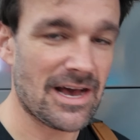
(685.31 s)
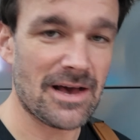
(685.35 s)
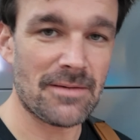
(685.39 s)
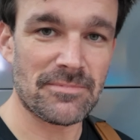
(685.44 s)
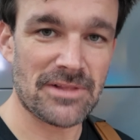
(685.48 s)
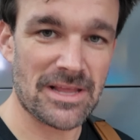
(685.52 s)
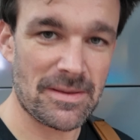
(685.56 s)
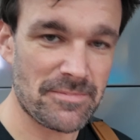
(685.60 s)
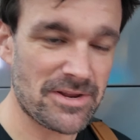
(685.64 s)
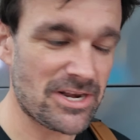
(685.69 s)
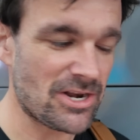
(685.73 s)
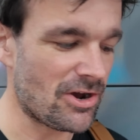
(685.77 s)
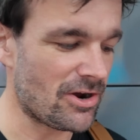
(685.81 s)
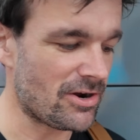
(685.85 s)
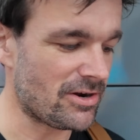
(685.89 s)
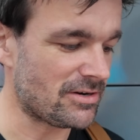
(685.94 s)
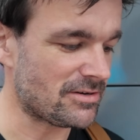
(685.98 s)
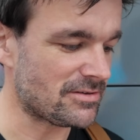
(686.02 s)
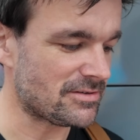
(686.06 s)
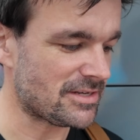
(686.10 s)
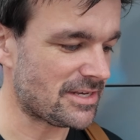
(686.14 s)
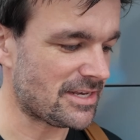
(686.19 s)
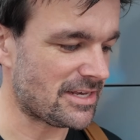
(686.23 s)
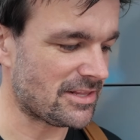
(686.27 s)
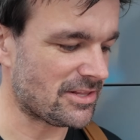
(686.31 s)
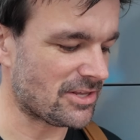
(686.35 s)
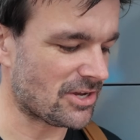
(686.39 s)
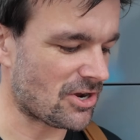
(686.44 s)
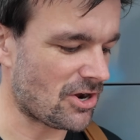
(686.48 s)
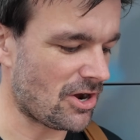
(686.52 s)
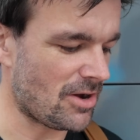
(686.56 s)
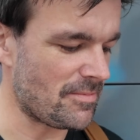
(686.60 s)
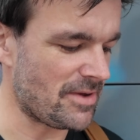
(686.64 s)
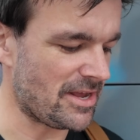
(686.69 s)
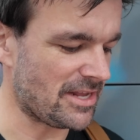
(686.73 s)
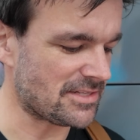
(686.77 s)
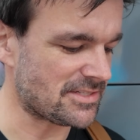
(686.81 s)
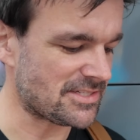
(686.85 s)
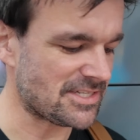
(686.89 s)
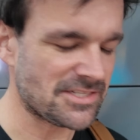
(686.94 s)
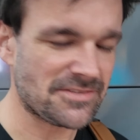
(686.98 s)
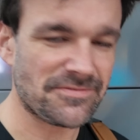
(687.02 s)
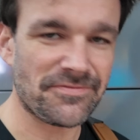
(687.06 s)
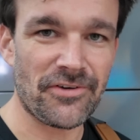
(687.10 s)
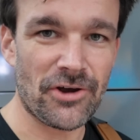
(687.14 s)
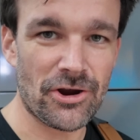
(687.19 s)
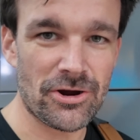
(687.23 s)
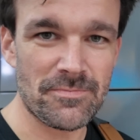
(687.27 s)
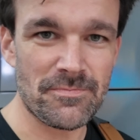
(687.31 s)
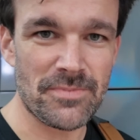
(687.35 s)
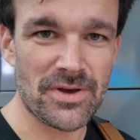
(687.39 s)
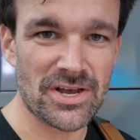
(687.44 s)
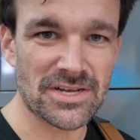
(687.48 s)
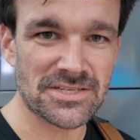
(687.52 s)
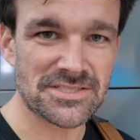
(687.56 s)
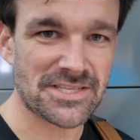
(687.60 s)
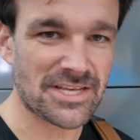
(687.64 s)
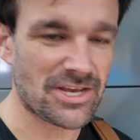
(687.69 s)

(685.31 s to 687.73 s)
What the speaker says: let me know in the comments. Is Foam Burst